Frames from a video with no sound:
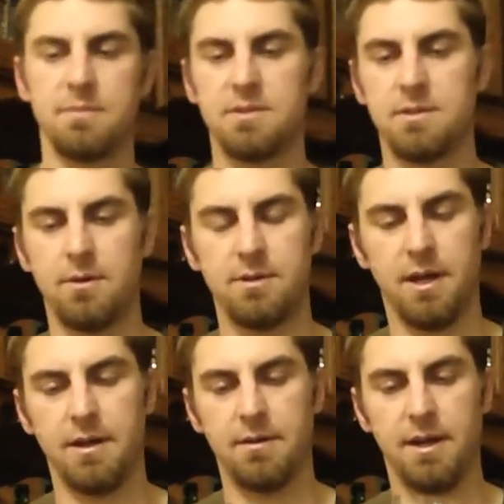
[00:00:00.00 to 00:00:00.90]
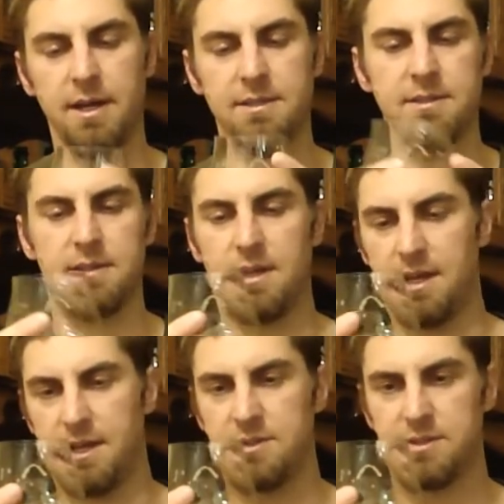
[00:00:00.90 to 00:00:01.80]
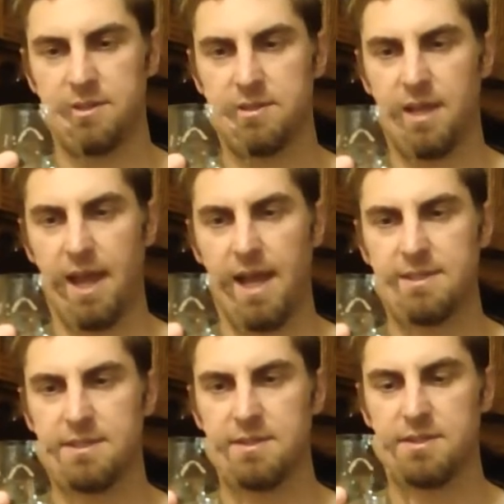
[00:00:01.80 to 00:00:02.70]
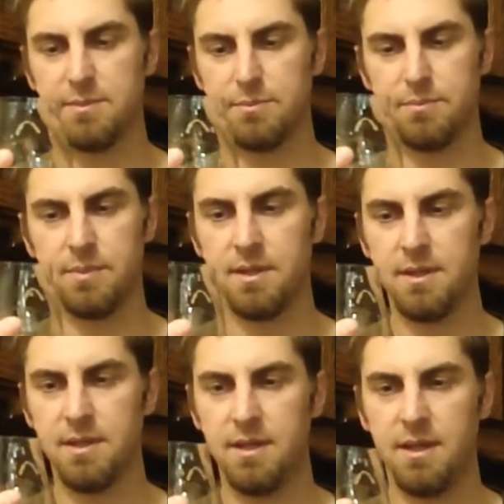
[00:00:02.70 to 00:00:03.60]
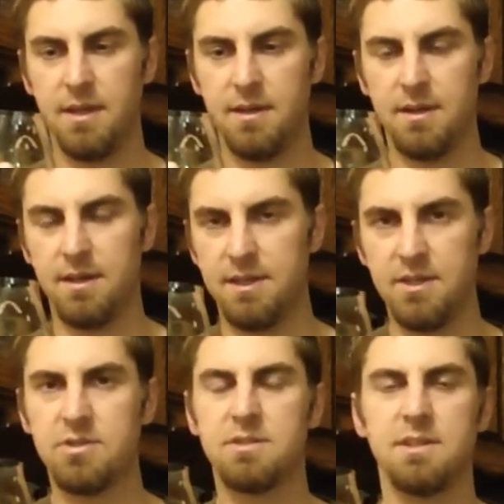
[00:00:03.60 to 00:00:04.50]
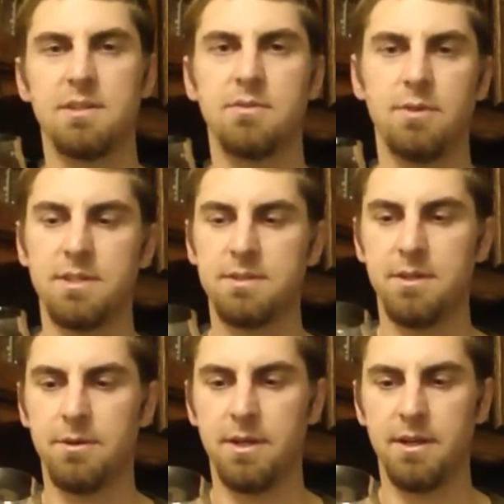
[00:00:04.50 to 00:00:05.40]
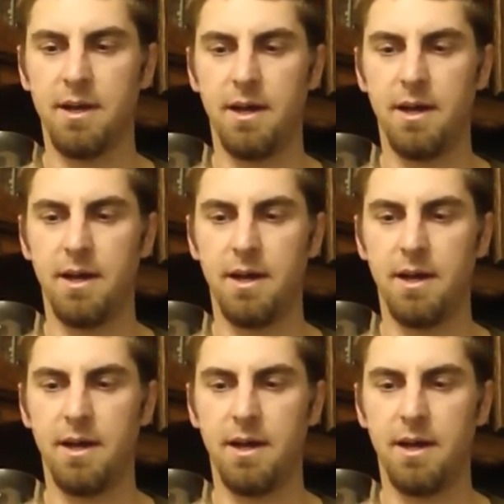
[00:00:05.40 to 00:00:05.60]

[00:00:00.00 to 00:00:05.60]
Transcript: Stone IRS and just adds in some an interesting twist to it.